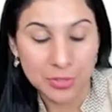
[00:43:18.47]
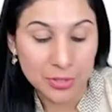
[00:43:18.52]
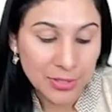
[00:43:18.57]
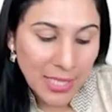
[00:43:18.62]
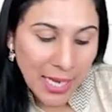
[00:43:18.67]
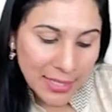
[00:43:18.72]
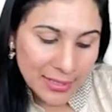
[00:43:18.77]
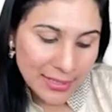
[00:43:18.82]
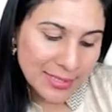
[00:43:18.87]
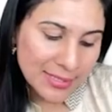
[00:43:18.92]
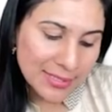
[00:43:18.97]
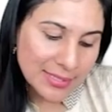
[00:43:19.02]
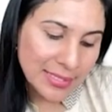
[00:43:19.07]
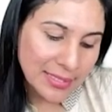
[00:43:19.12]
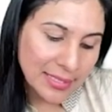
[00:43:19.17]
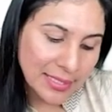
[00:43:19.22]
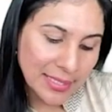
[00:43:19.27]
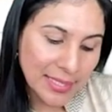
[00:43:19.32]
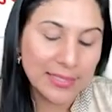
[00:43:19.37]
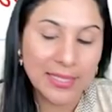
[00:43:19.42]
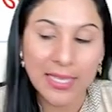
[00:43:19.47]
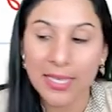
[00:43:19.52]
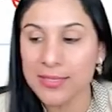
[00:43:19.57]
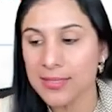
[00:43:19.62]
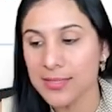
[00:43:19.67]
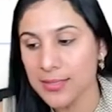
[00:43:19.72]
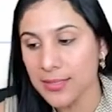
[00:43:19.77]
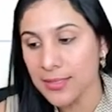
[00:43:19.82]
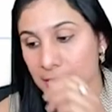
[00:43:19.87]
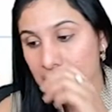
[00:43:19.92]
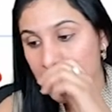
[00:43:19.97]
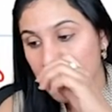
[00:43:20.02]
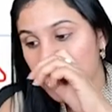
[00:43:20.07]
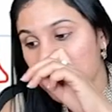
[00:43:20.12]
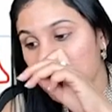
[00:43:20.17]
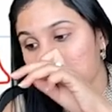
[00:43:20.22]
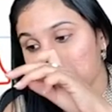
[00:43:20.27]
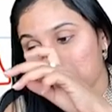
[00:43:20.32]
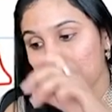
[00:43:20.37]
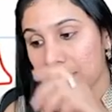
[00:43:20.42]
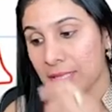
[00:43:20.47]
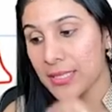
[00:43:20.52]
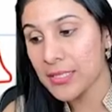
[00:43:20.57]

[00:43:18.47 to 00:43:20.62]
So that is the correct answer to